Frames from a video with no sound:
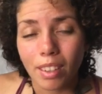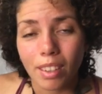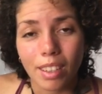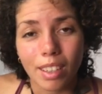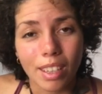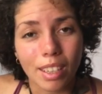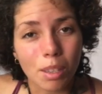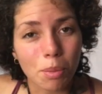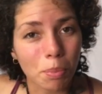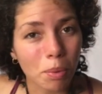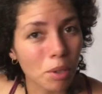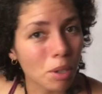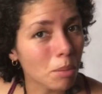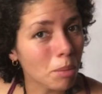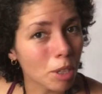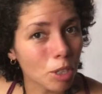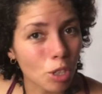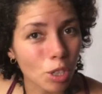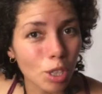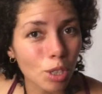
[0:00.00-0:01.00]
it's pretty
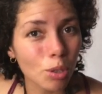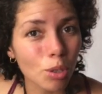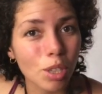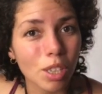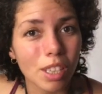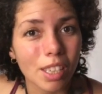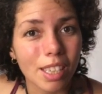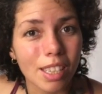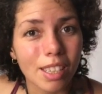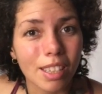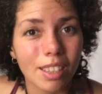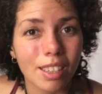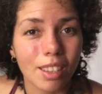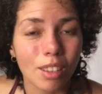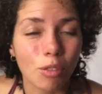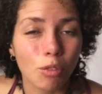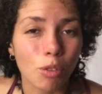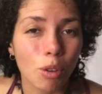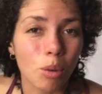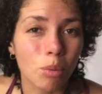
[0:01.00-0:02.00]
much useless. The
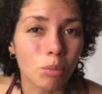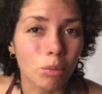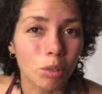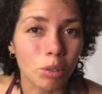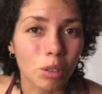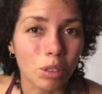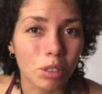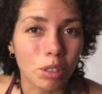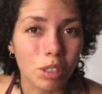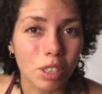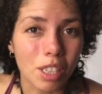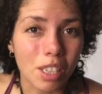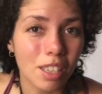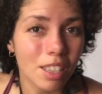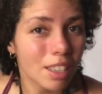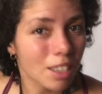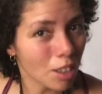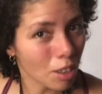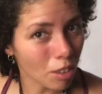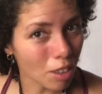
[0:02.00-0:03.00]
foam roller
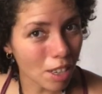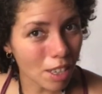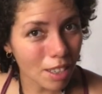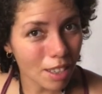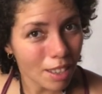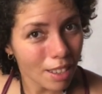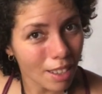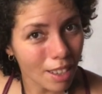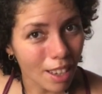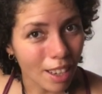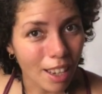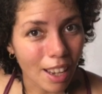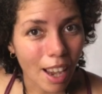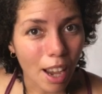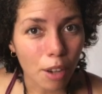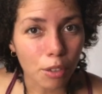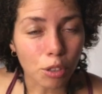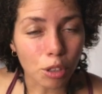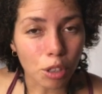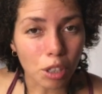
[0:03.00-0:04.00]
disintegrates
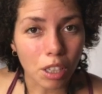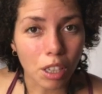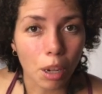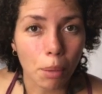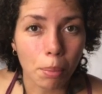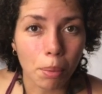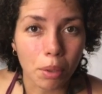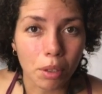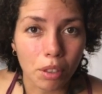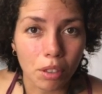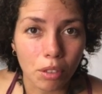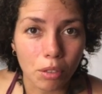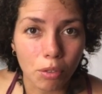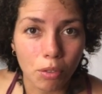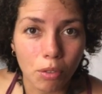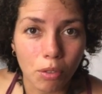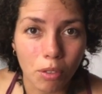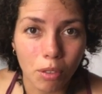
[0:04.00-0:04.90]
after a couple of